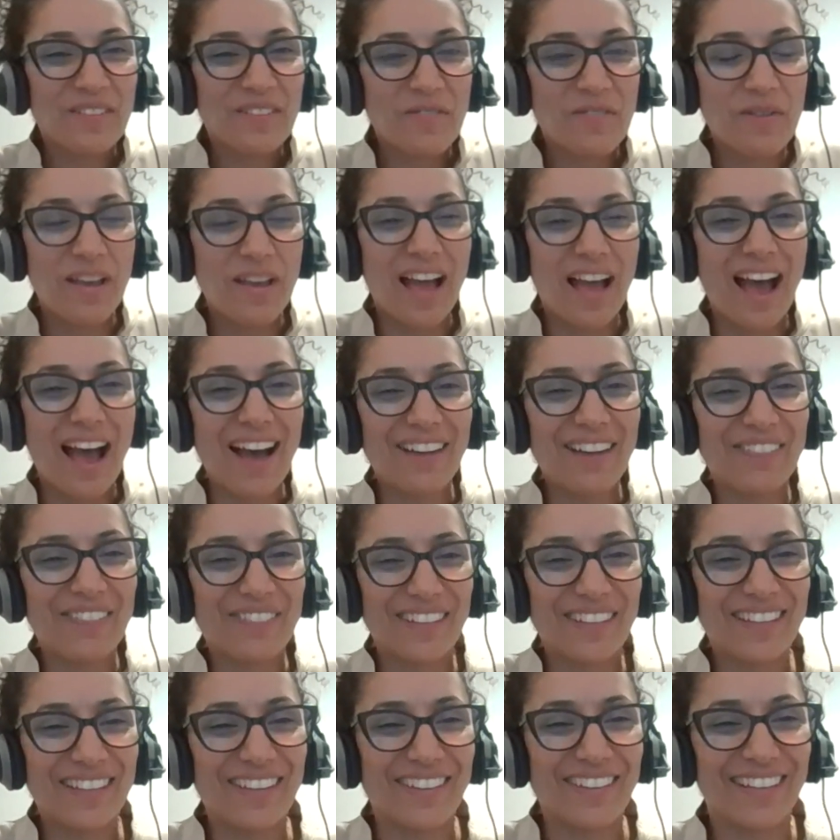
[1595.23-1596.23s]
we are
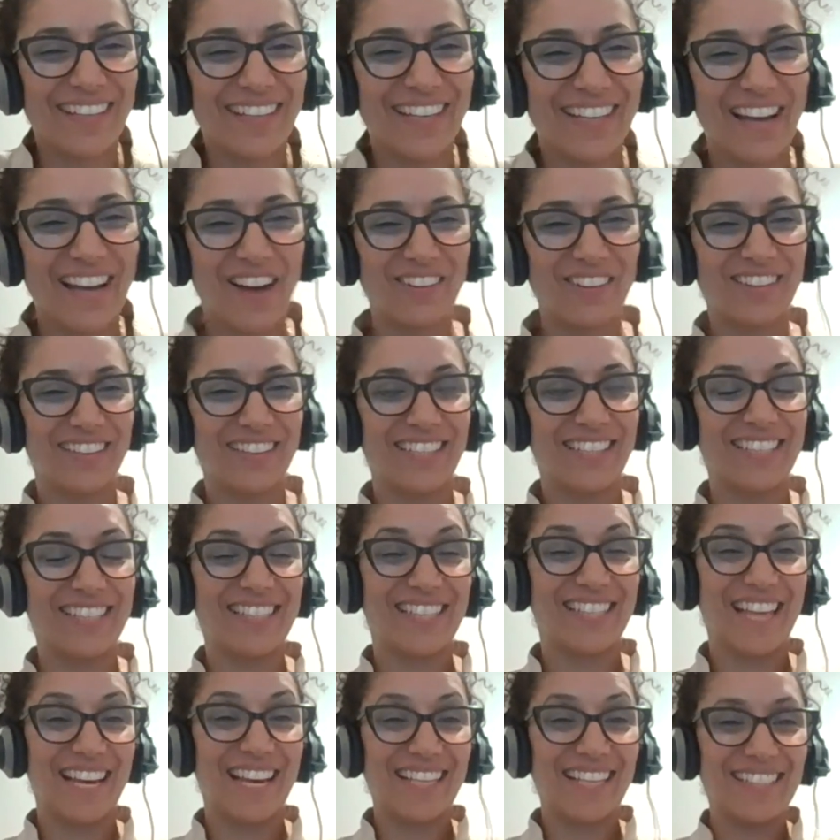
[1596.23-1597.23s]
figuring it out these
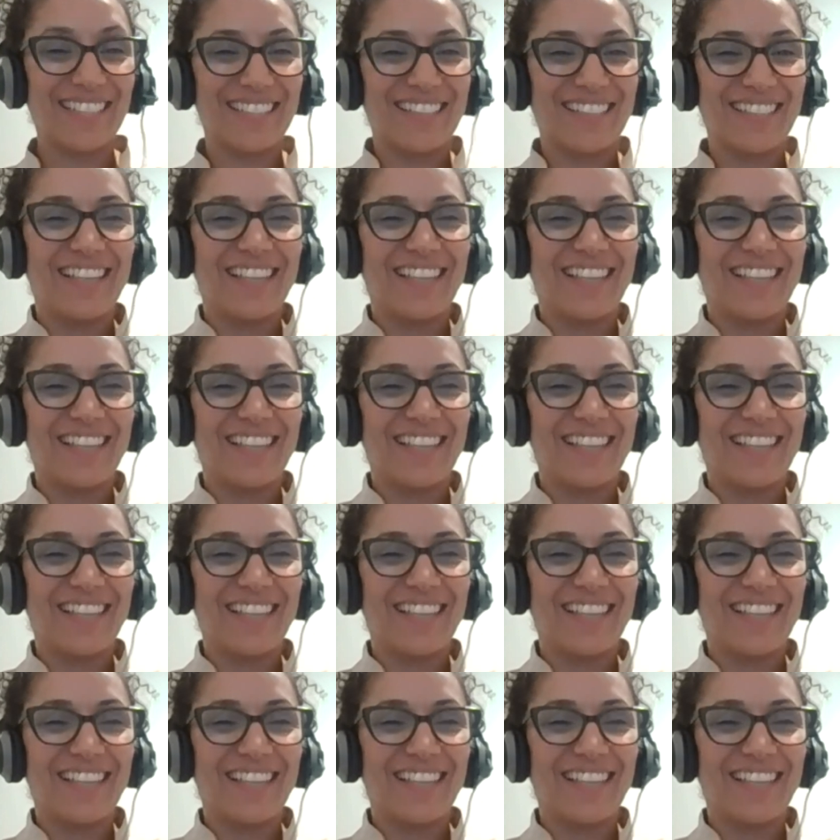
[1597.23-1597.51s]
days.